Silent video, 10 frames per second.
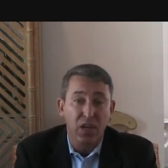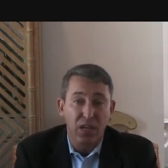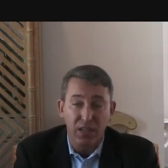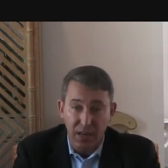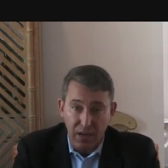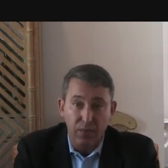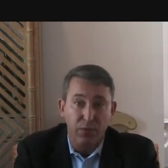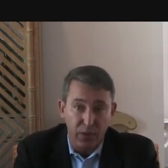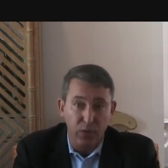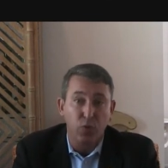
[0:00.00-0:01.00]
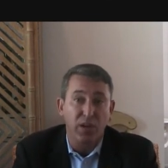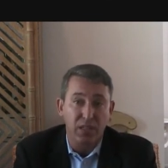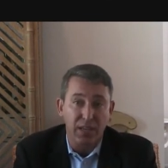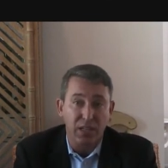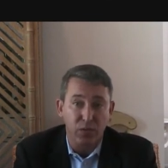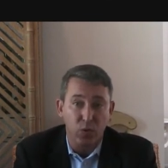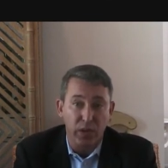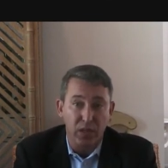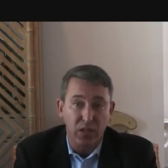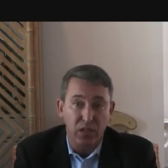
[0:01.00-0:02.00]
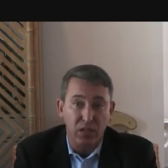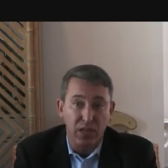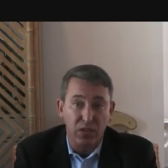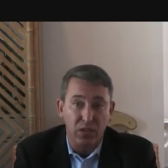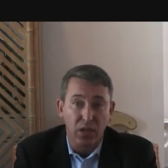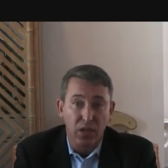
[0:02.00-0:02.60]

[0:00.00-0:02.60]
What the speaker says: He did it during his last few weeks in session